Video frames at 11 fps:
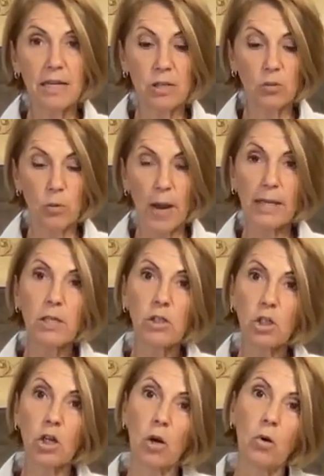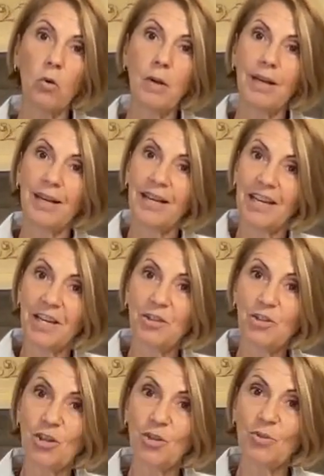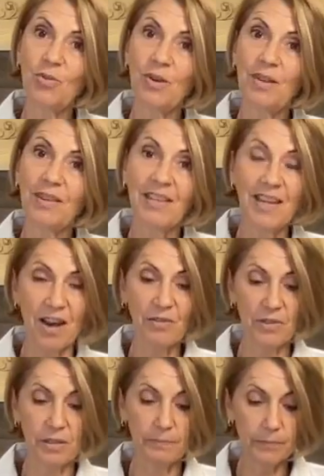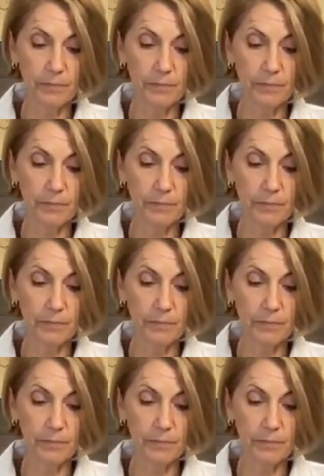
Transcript: is ready to go into the oven.